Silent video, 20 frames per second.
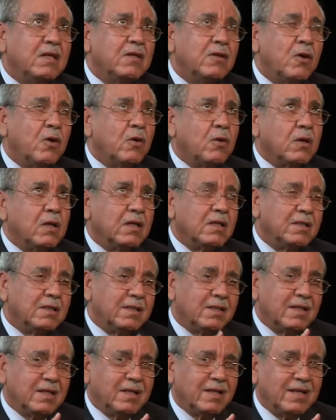no in
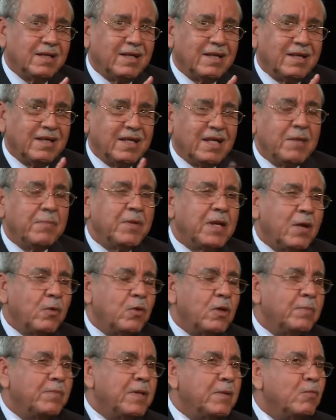Libya
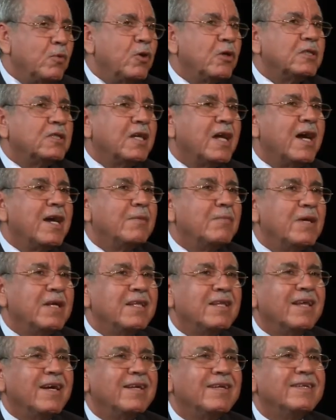will be more tribal
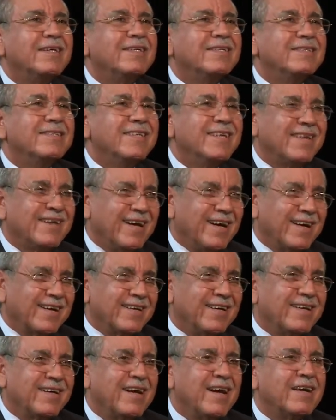than in
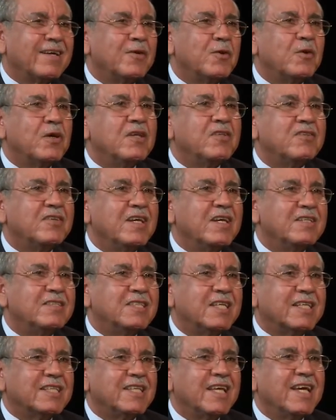Iraq. Iraq, you can say it's
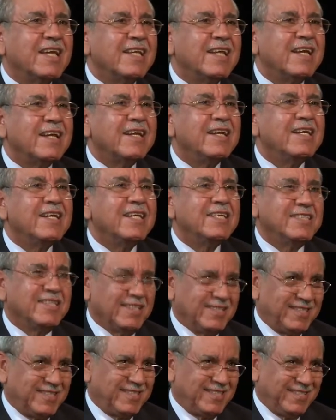sectarian
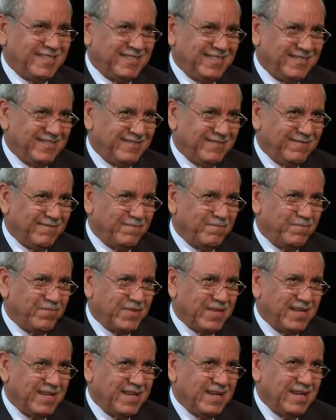religious. Okay.
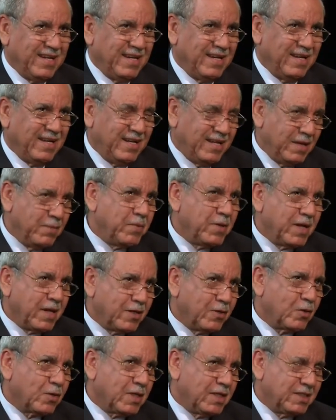Uh, Libya,
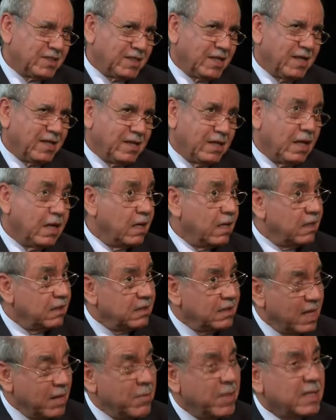you can say that.
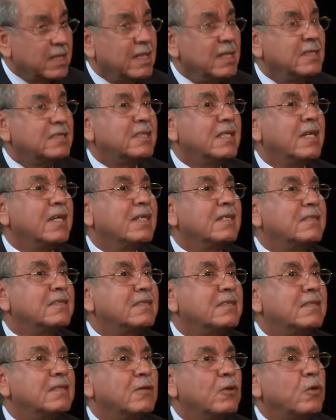Yemen can say
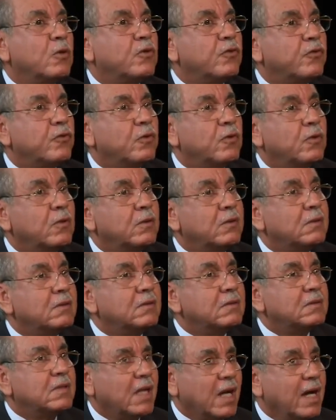it's also
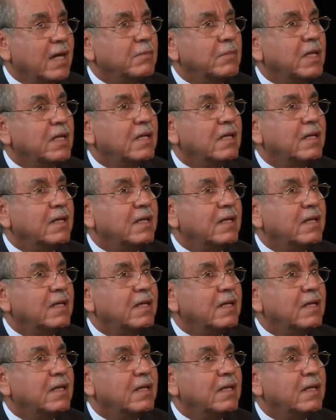tribal.